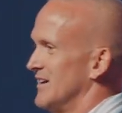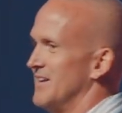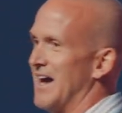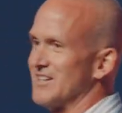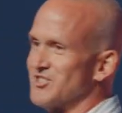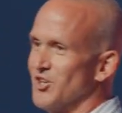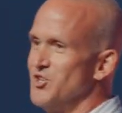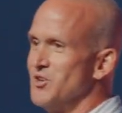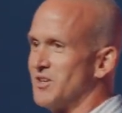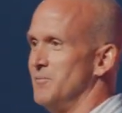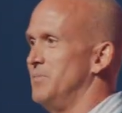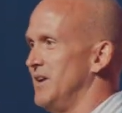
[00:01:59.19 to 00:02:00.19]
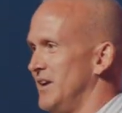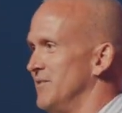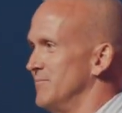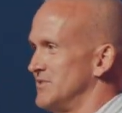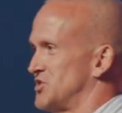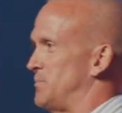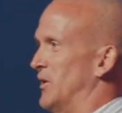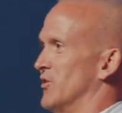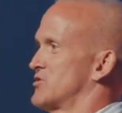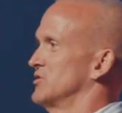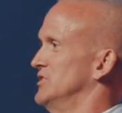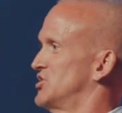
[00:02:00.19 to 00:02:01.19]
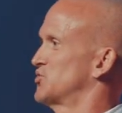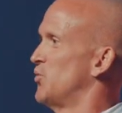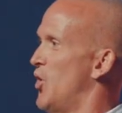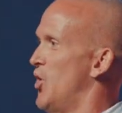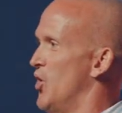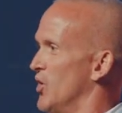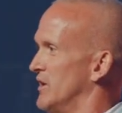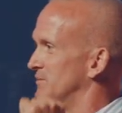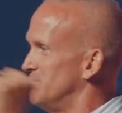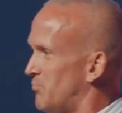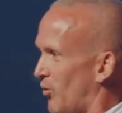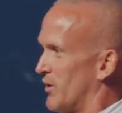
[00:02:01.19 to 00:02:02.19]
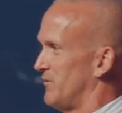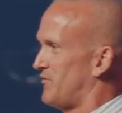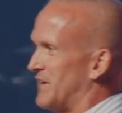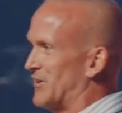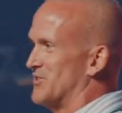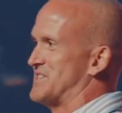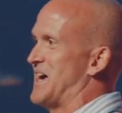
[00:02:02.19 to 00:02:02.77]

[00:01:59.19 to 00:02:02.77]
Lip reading: Not so you can be spiritually swole and point fingers